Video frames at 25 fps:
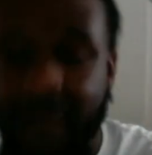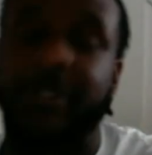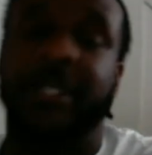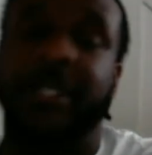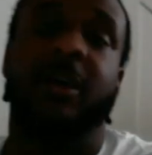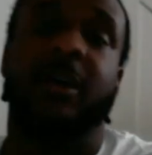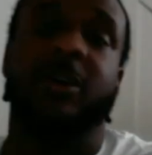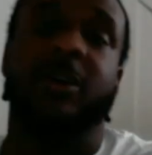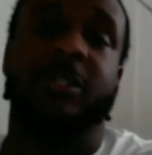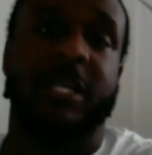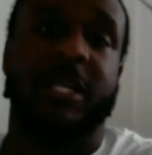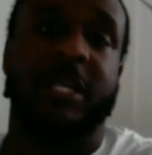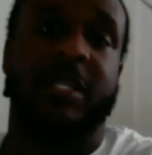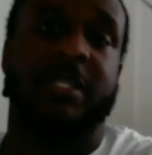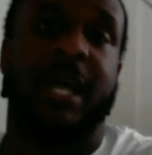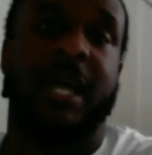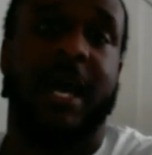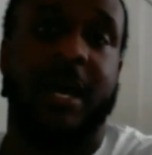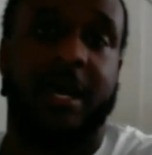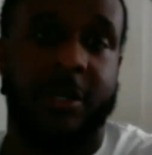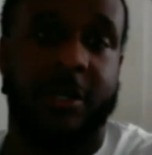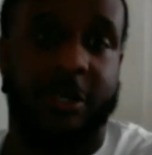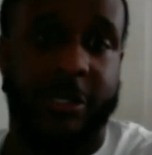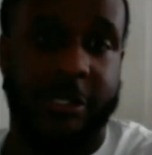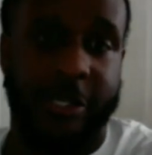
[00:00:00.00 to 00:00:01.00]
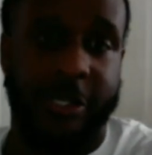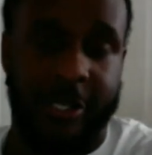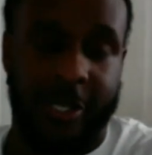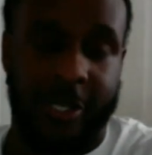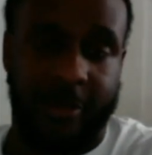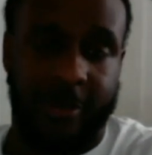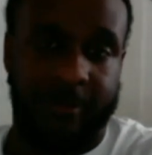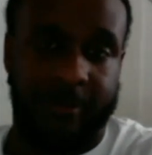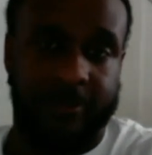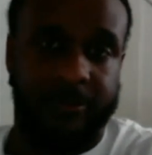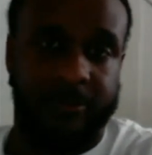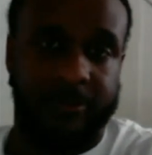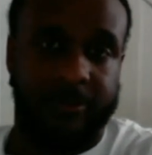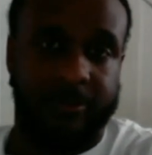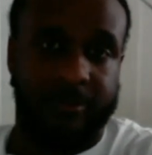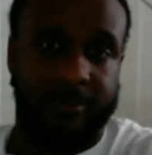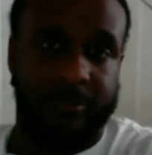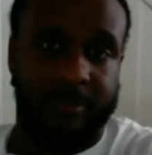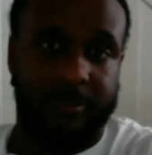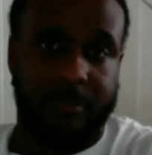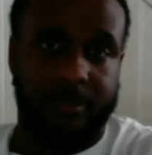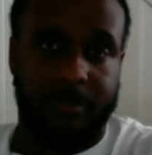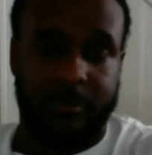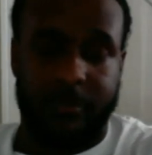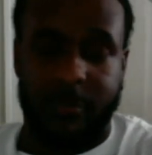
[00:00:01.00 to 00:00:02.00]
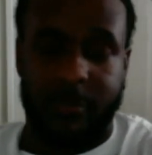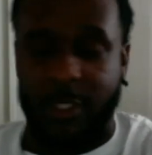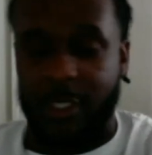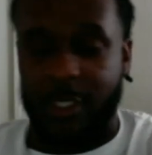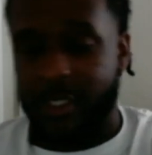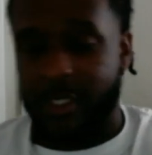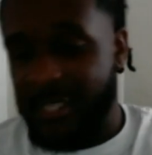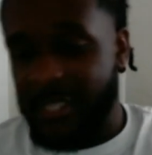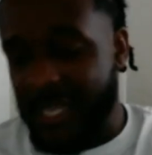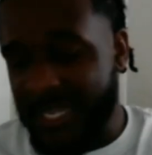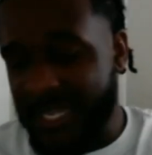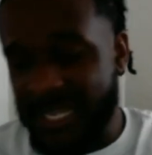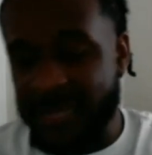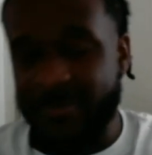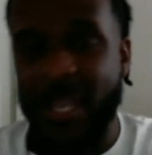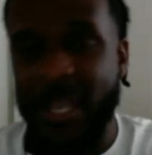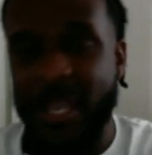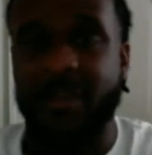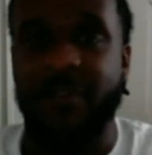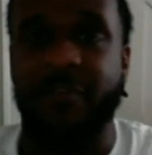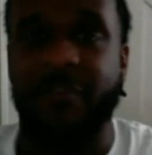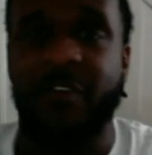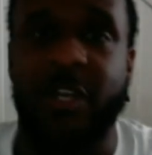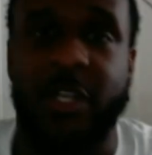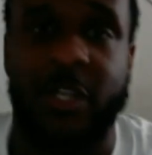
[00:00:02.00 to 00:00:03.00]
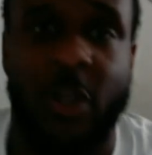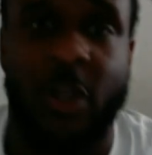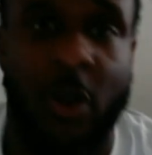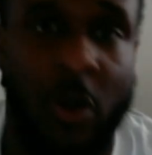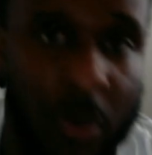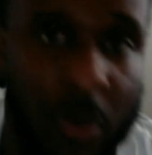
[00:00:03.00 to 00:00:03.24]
else that's not understood. Deacon made a video